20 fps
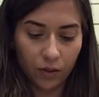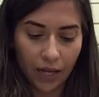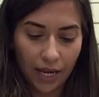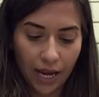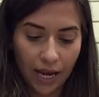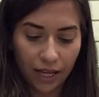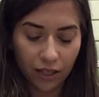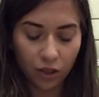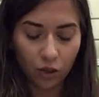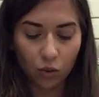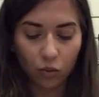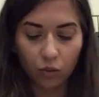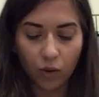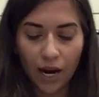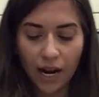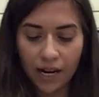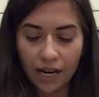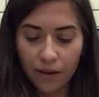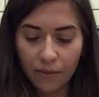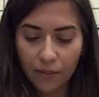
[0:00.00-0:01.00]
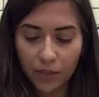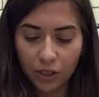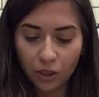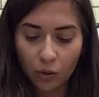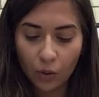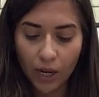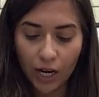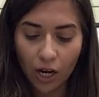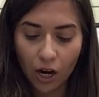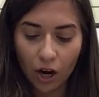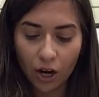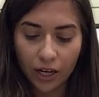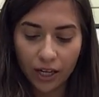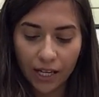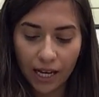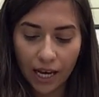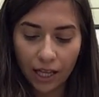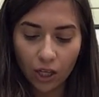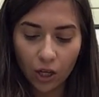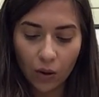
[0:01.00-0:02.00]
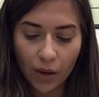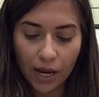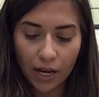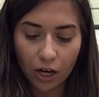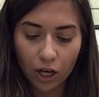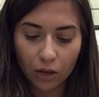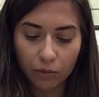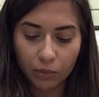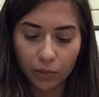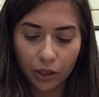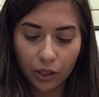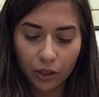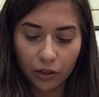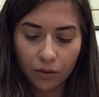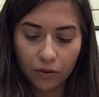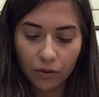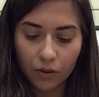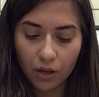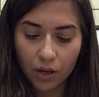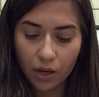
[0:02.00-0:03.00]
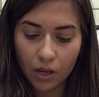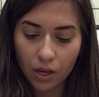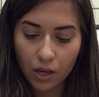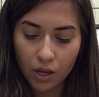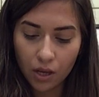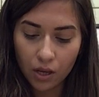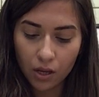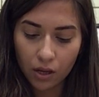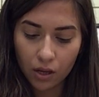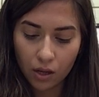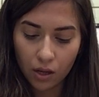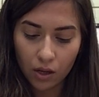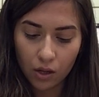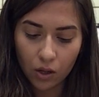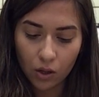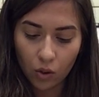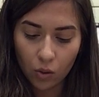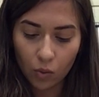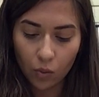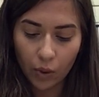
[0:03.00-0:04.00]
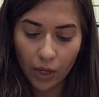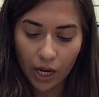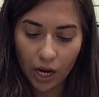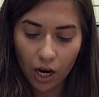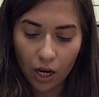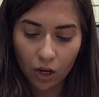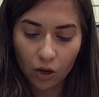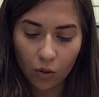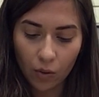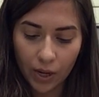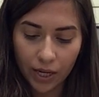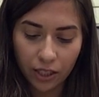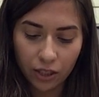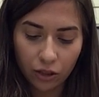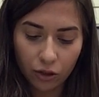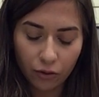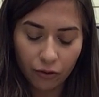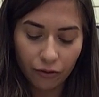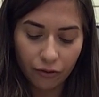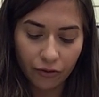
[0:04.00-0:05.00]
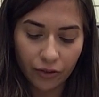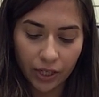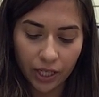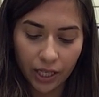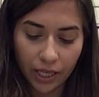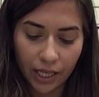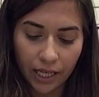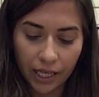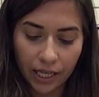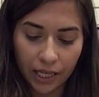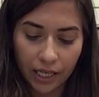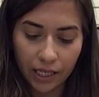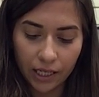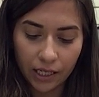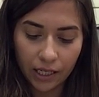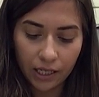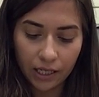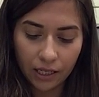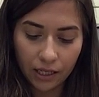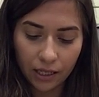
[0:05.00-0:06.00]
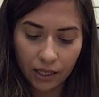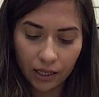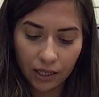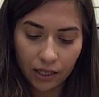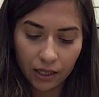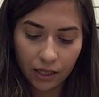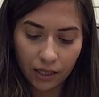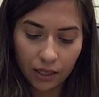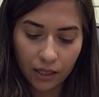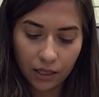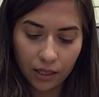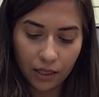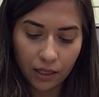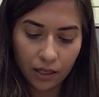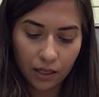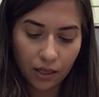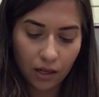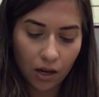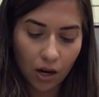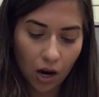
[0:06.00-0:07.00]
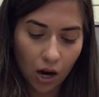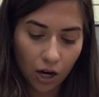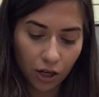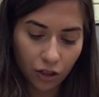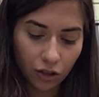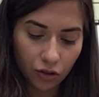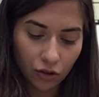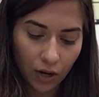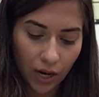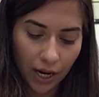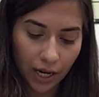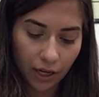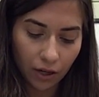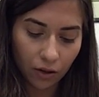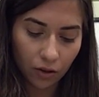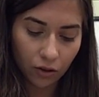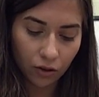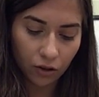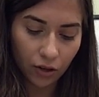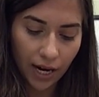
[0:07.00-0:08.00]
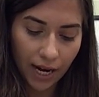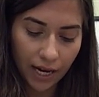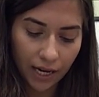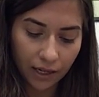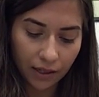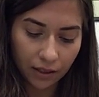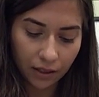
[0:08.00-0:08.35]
Okay, so right in between our yellow and our blue, we are going to fill in our triangle green